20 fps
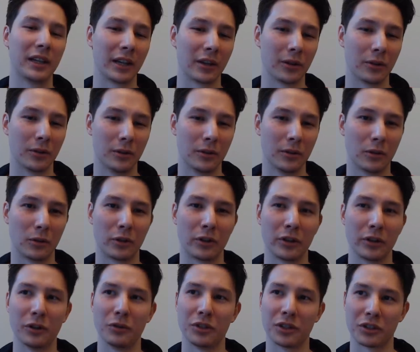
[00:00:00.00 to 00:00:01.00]
to meet that goal, or
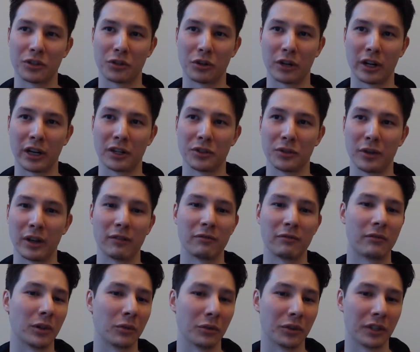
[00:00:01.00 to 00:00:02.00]
are you just trying to have
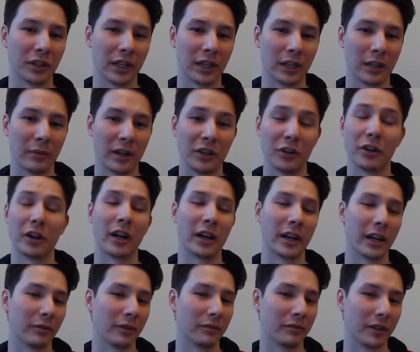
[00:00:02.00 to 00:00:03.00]
fun with the game and you're
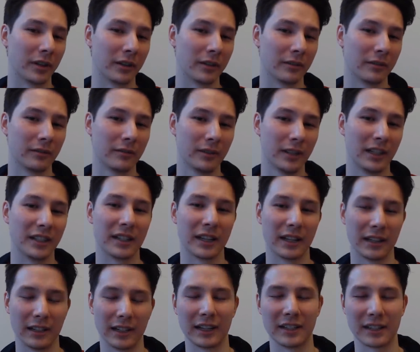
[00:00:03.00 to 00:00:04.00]
not having fun? Is
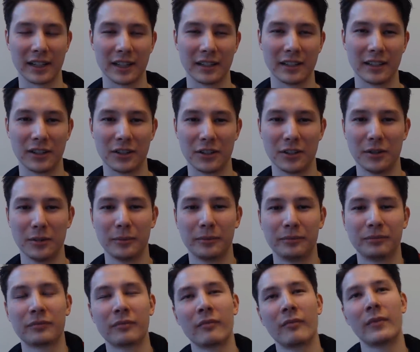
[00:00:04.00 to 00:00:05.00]
that like, is that the issue?
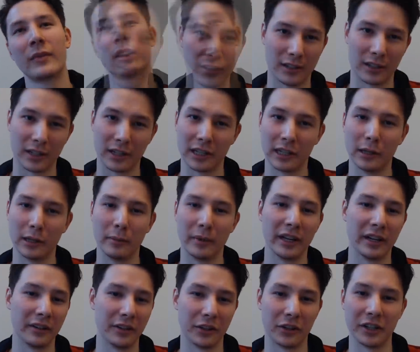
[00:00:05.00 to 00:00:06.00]
Uh,
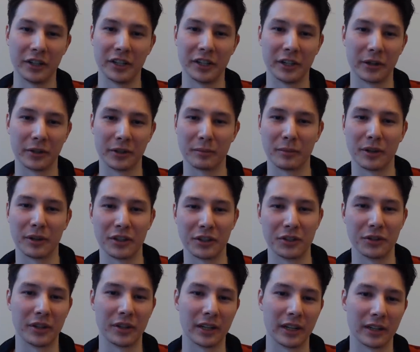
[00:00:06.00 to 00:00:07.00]
eliminate your ego as much
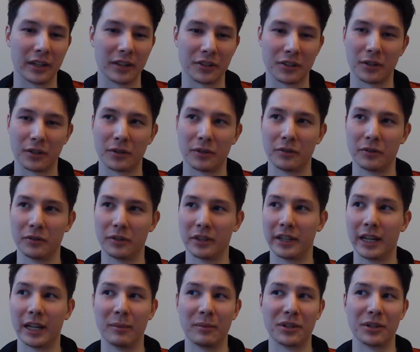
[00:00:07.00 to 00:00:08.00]
as you can. So the
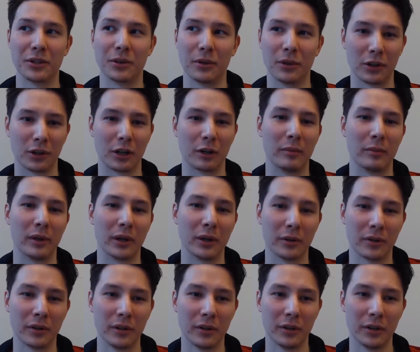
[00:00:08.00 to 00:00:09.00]
game is no longer
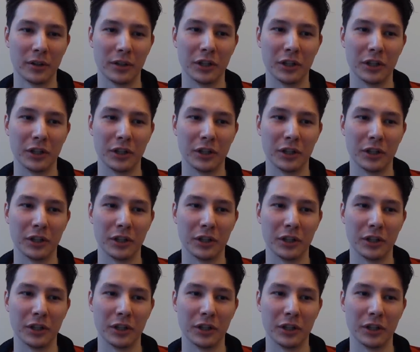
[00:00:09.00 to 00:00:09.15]
about